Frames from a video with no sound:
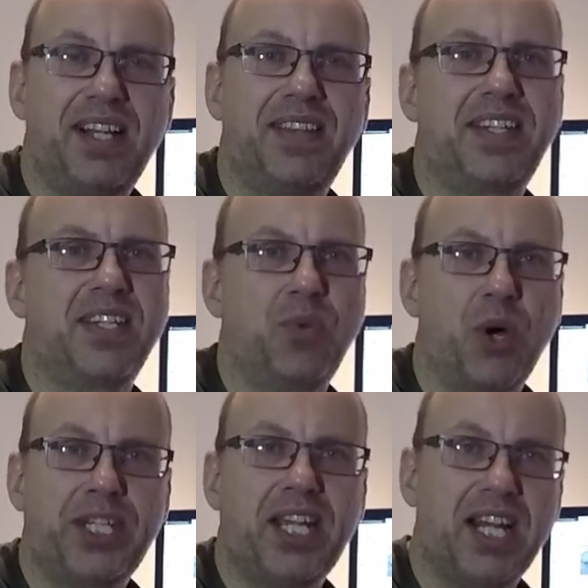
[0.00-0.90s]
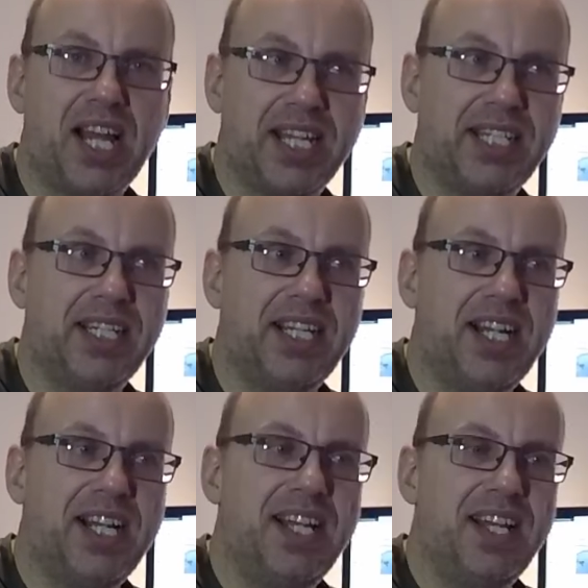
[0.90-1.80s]
And that is working like
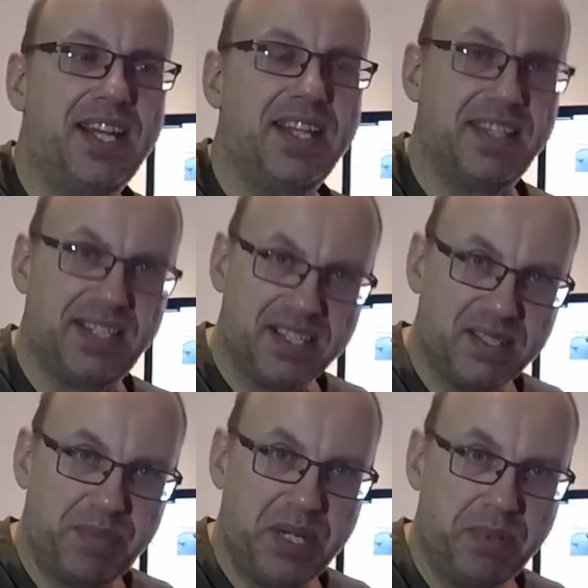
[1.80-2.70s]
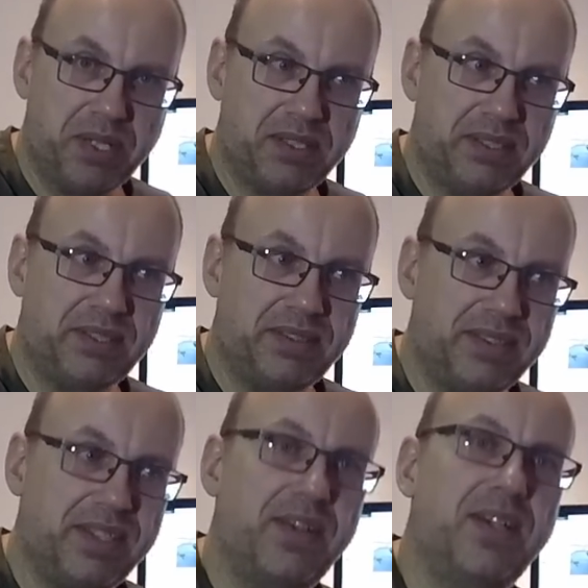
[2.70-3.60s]
the younger people
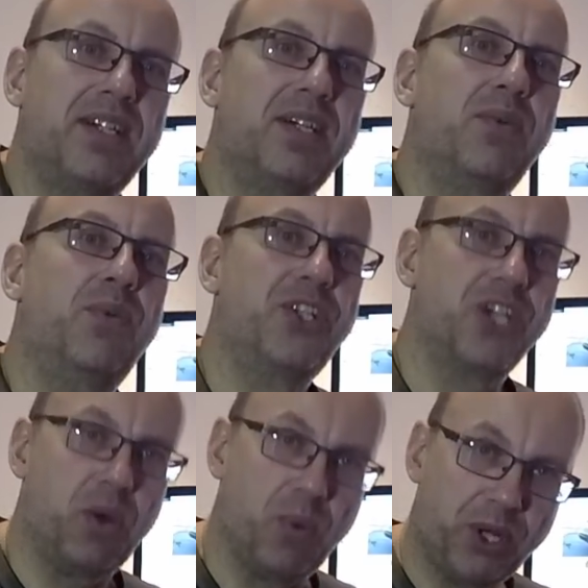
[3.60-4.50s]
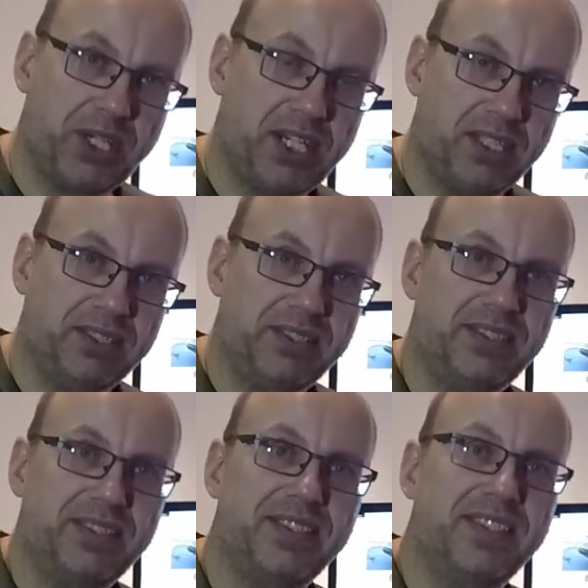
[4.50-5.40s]
which are working
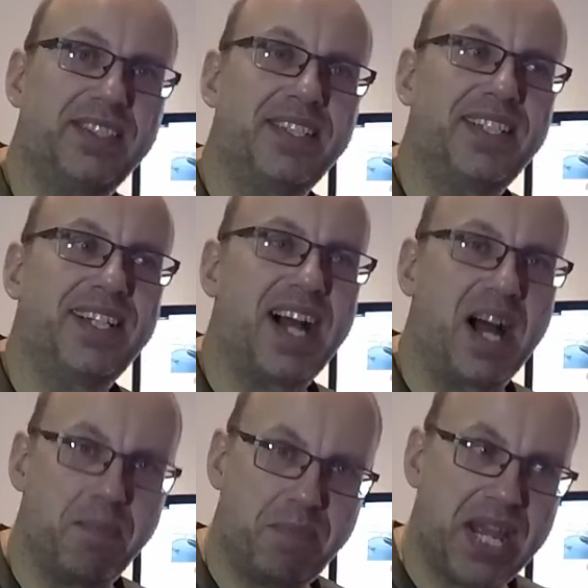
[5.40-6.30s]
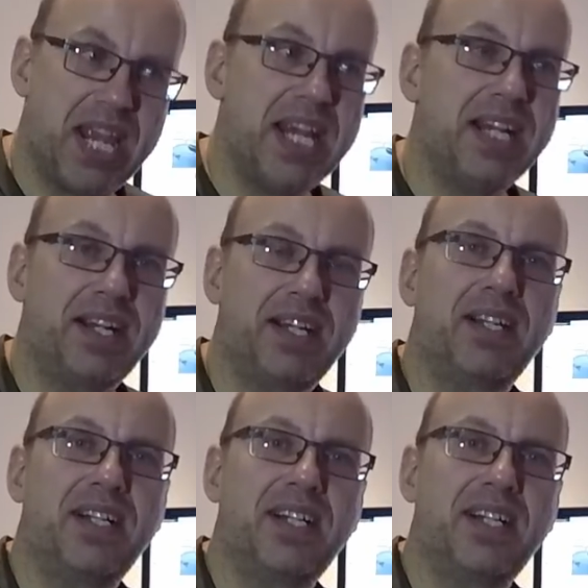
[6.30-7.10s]
are paying